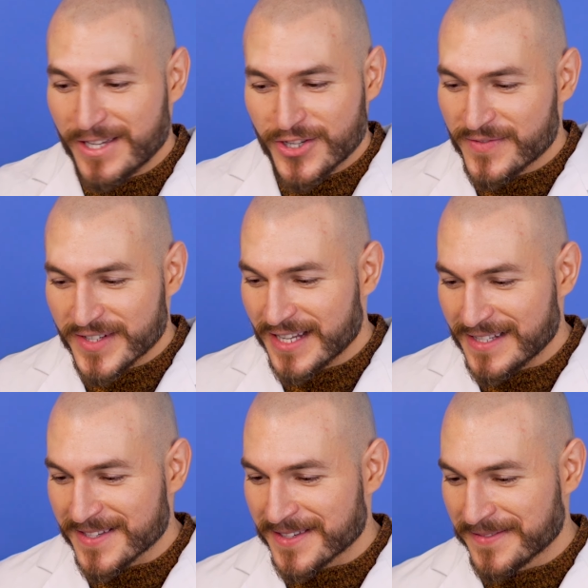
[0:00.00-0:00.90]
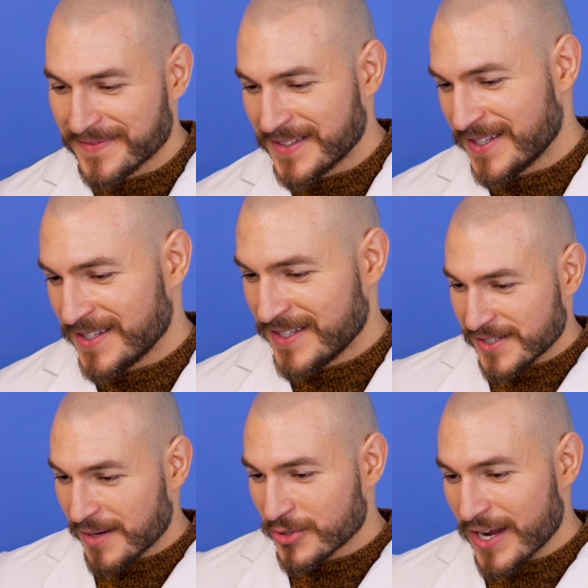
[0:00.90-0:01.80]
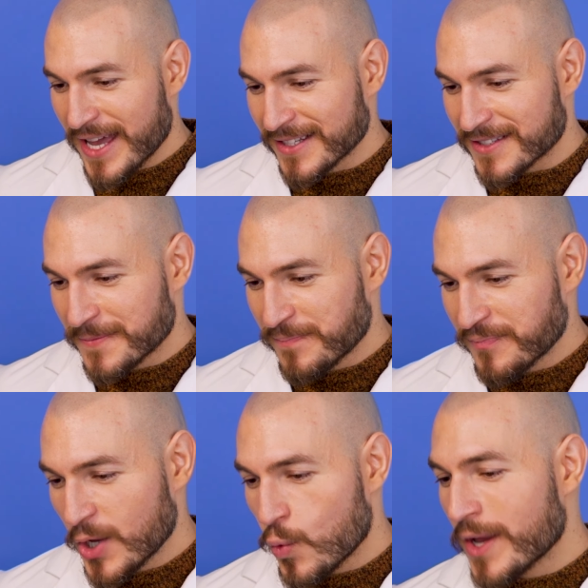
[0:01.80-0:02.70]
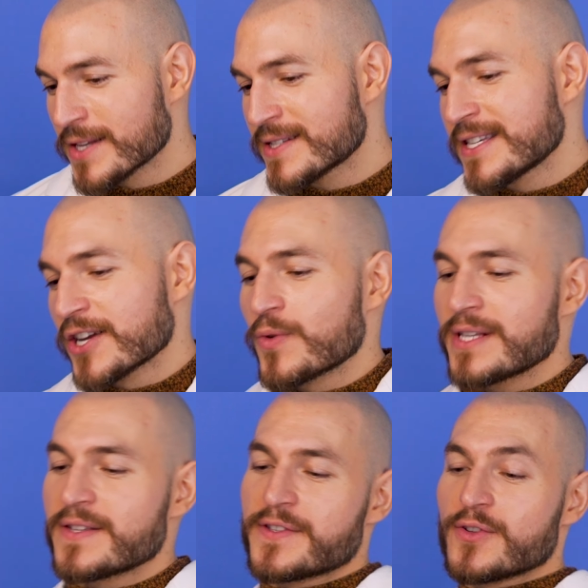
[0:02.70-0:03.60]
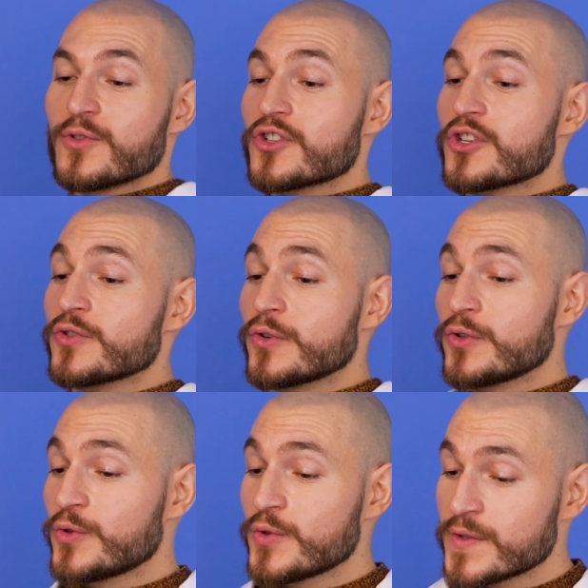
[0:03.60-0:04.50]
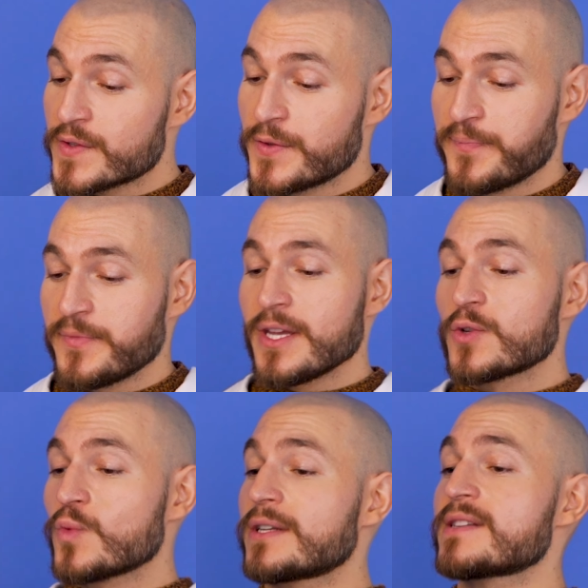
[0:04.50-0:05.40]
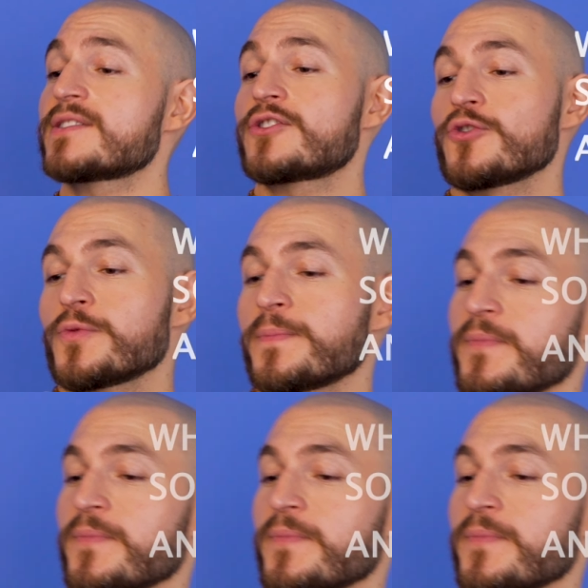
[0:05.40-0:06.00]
She's fantastic. Number 8. What is the aggressive solution you used, and what does it do?